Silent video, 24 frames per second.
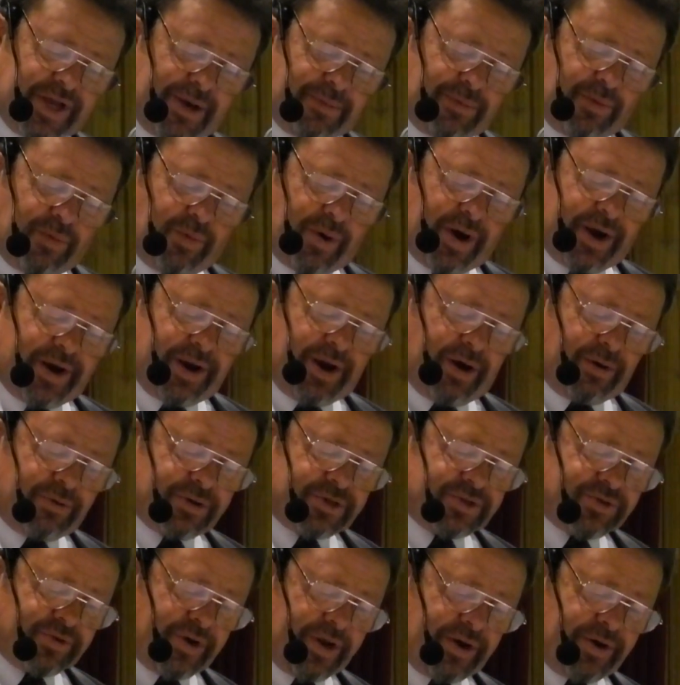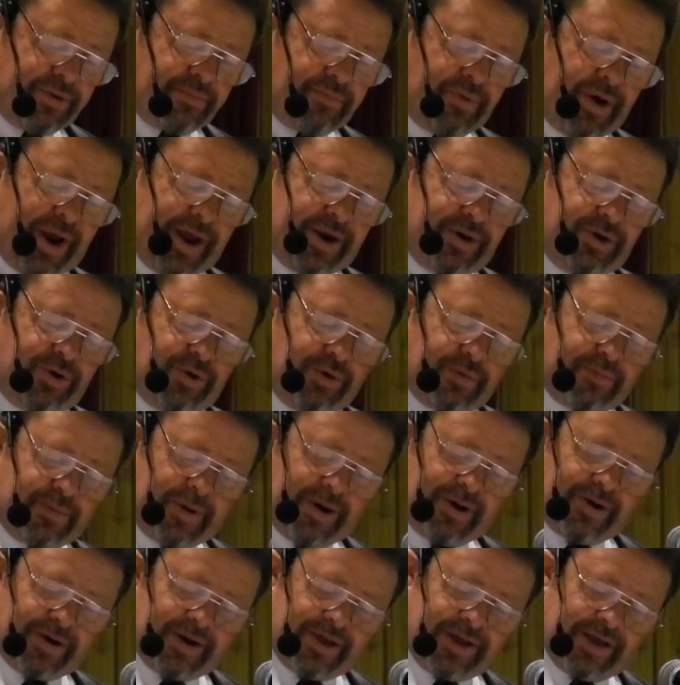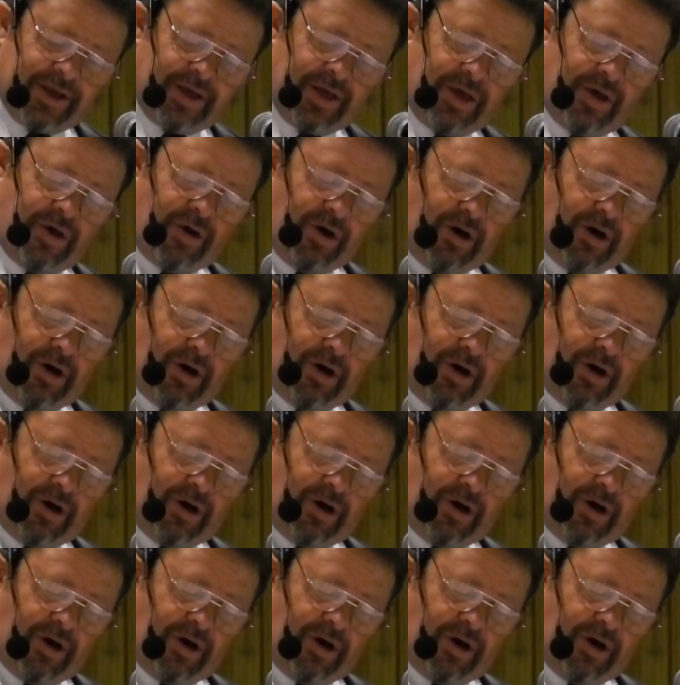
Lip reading: double-wide house trailer, brand new apparently,